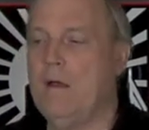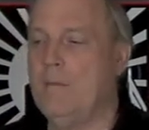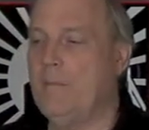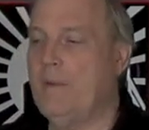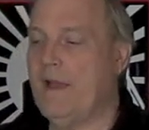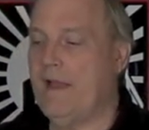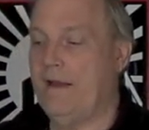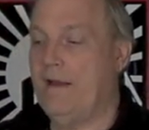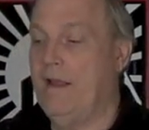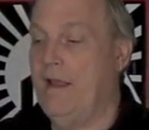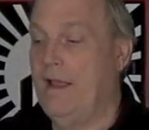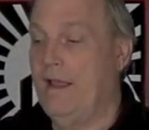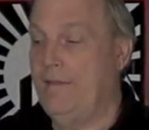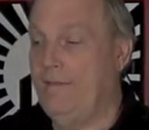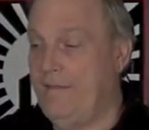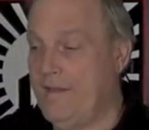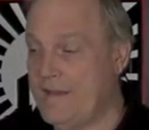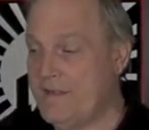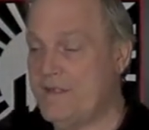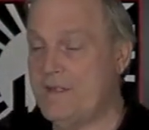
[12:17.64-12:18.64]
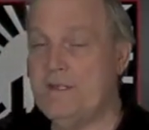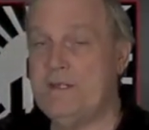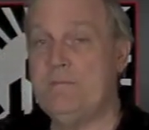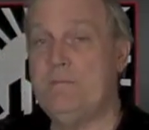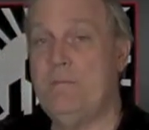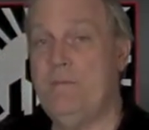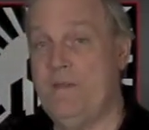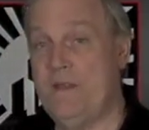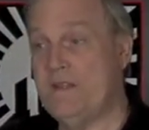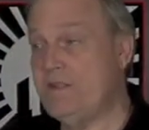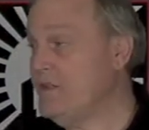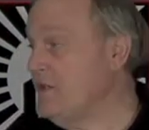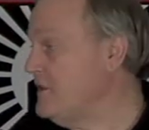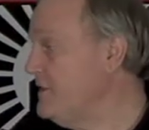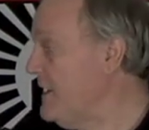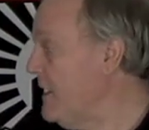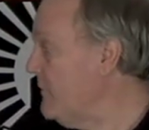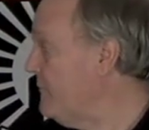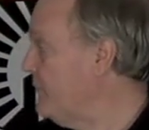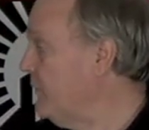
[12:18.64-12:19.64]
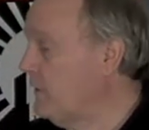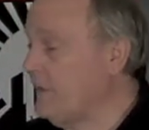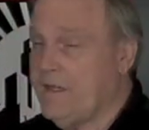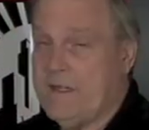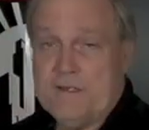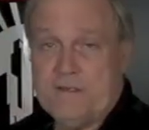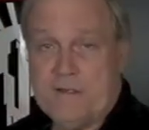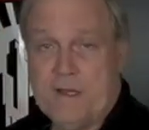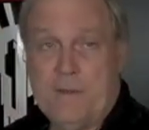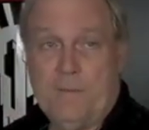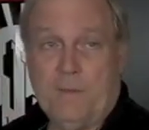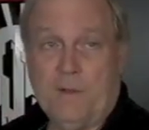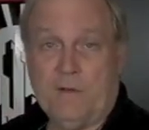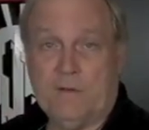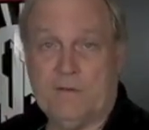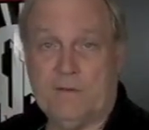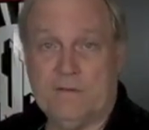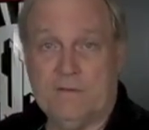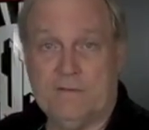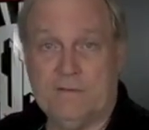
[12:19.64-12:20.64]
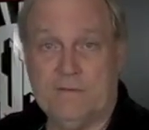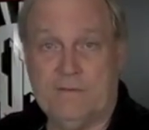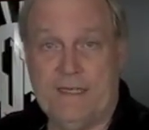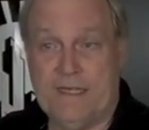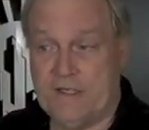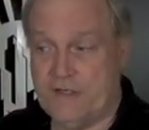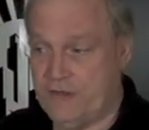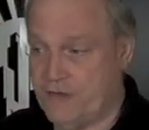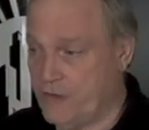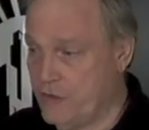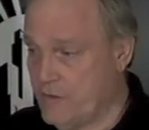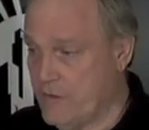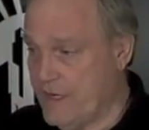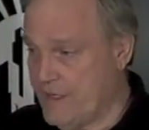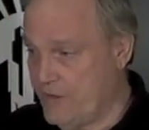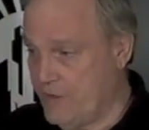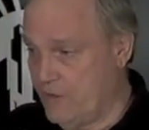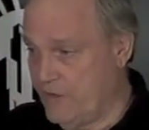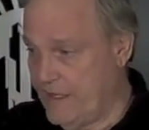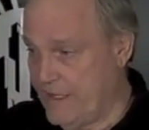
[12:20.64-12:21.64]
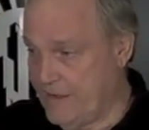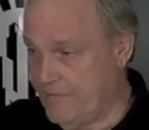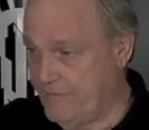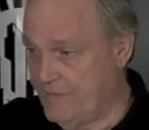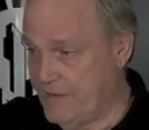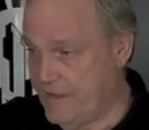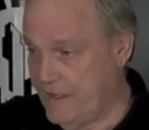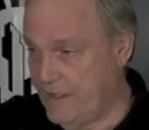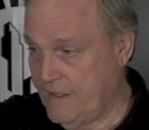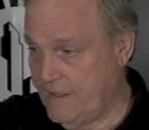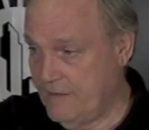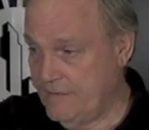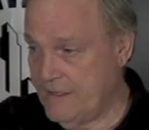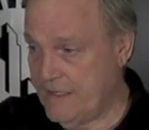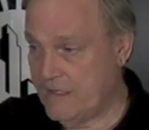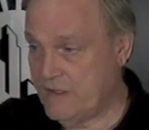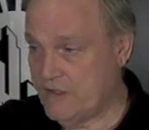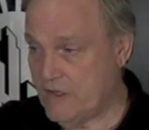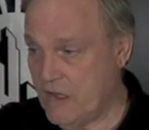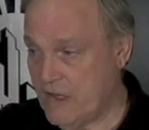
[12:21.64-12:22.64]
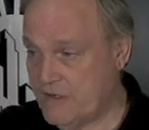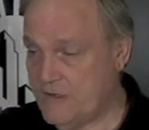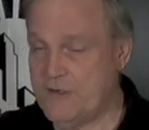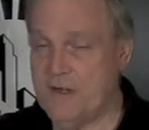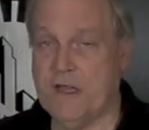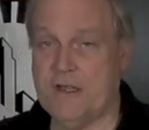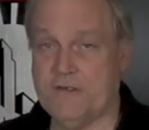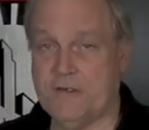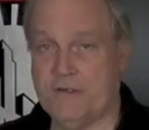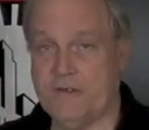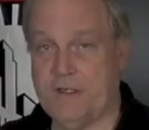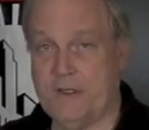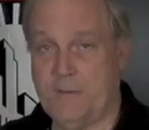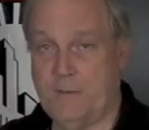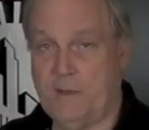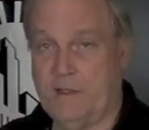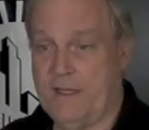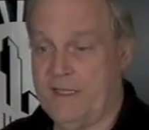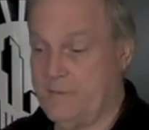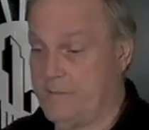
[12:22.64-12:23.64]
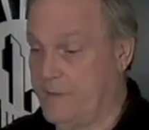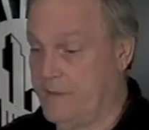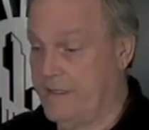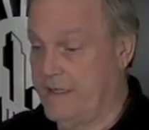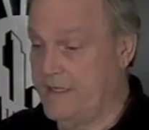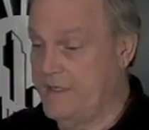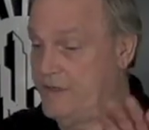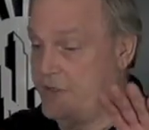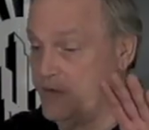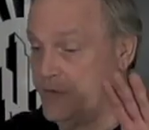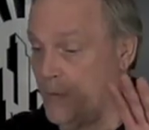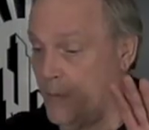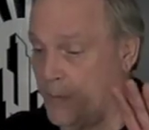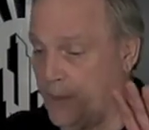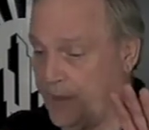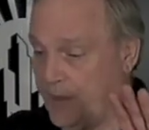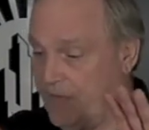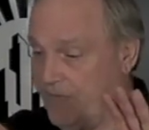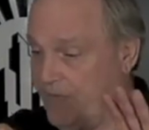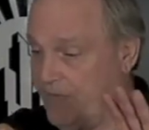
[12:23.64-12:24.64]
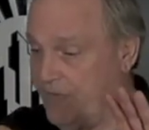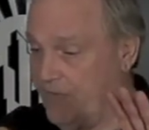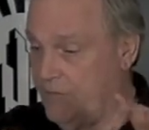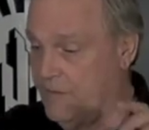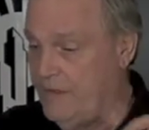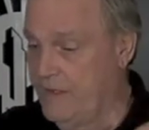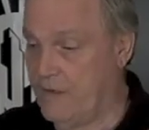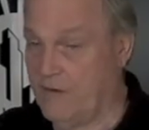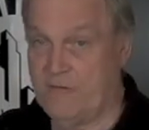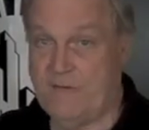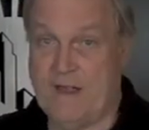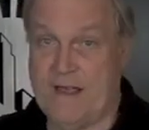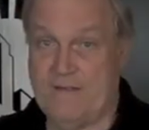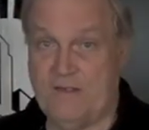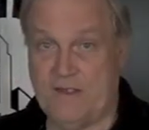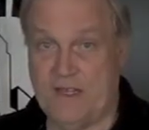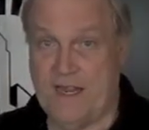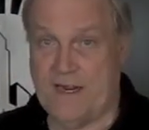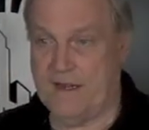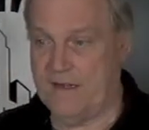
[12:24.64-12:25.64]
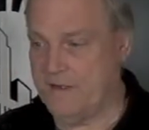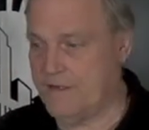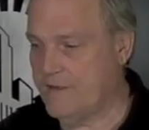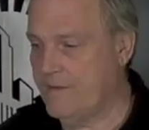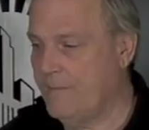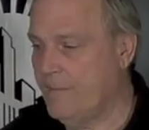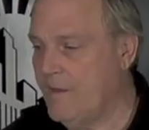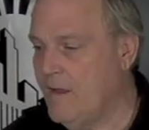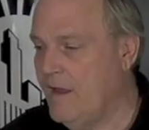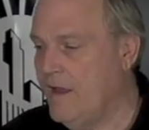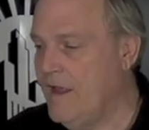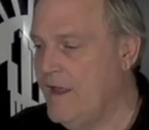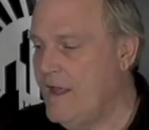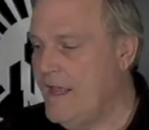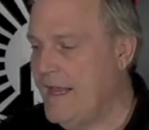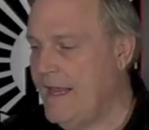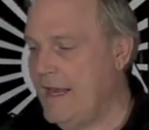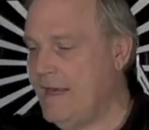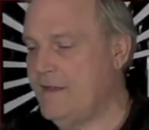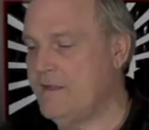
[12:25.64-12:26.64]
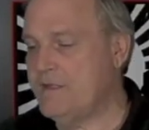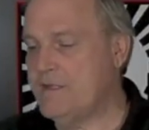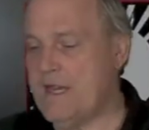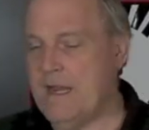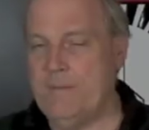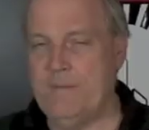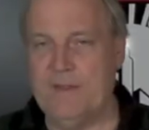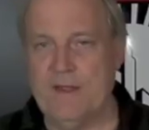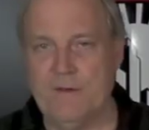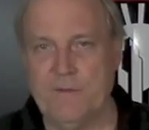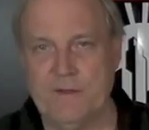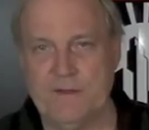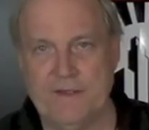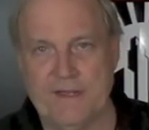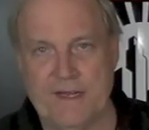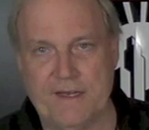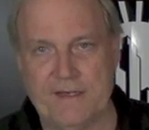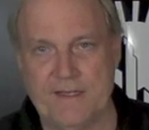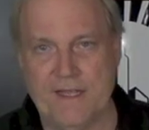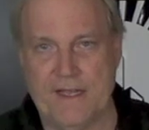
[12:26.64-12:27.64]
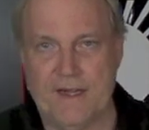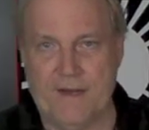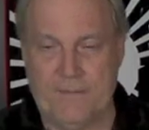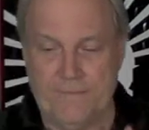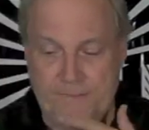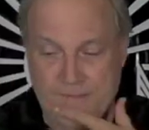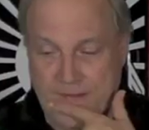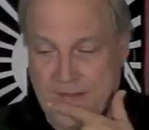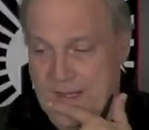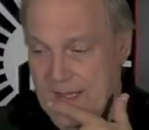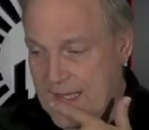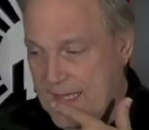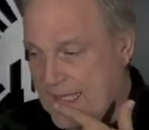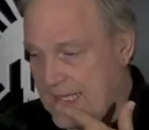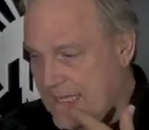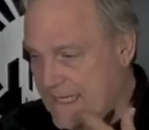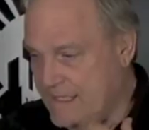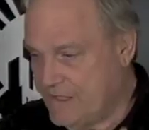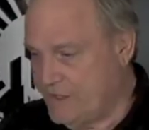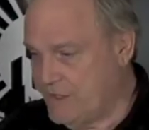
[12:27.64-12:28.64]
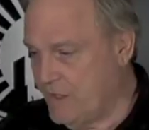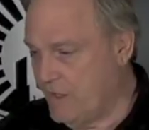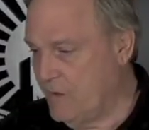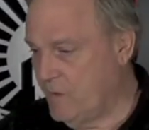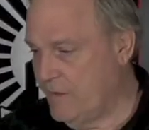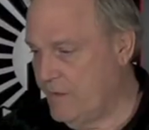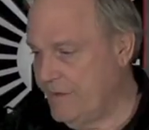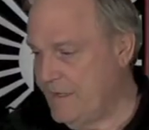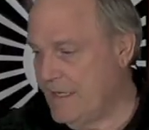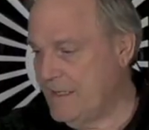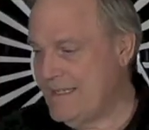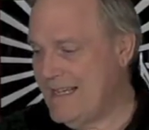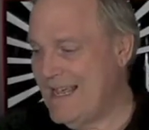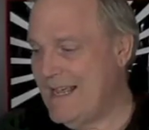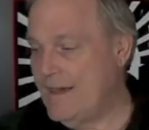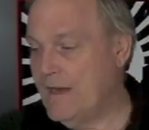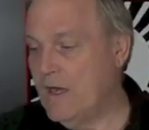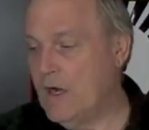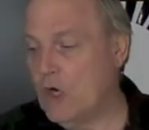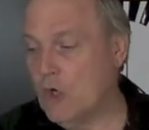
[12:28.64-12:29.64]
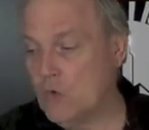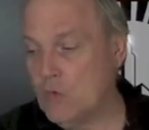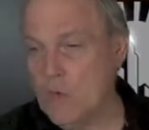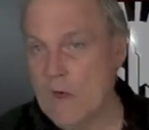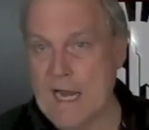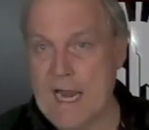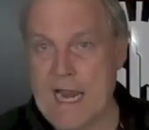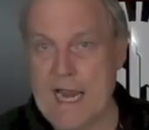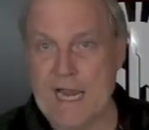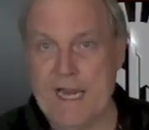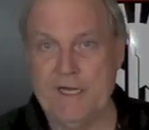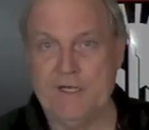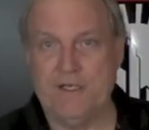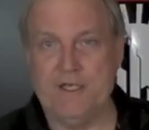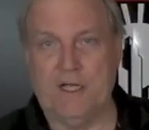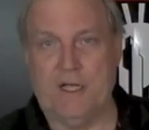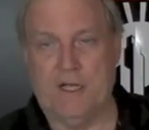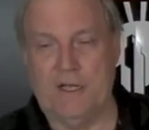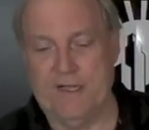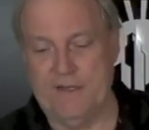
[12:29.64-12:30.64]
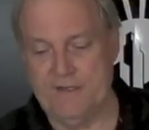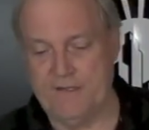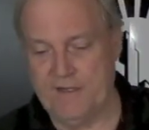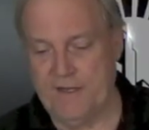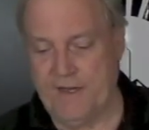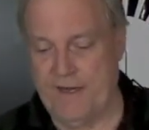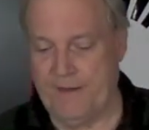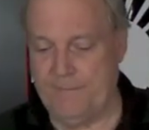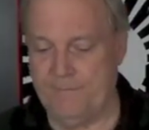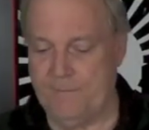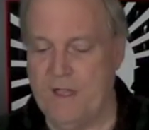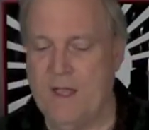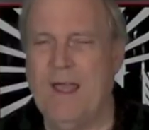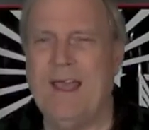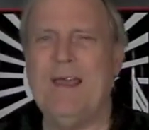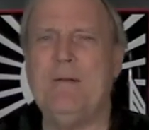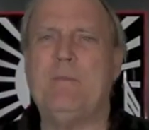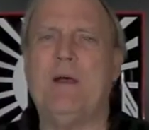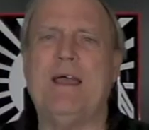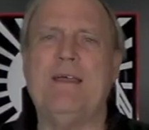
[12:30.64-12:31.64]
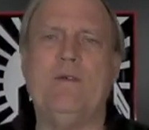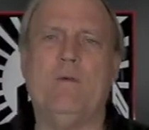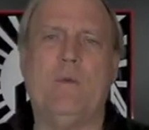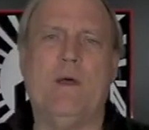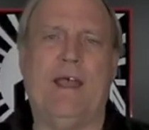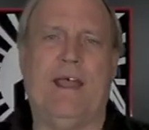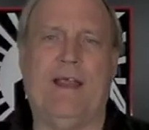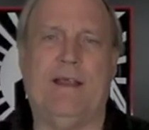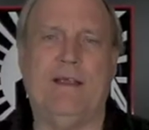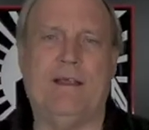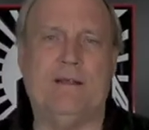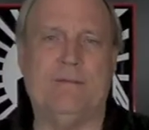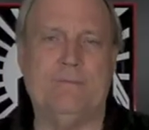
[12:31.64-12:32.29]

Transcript: But this is now fully assembled. It's true, I don't have the exhaust nozzles in place, but there's just 5 seconds. And the same thing with the antenna. So the antenna array, shall I say. And by the way,